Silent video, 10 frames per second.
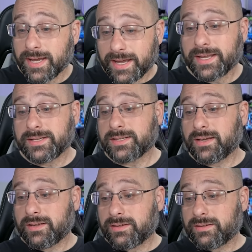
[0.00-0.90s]
And
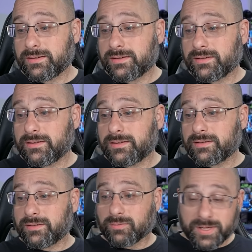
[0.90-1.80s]

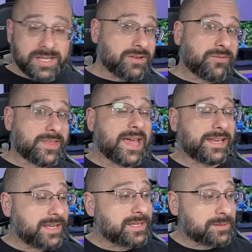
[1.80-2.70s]
the reason for that
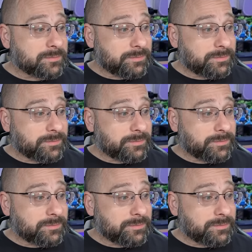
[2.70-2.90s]
is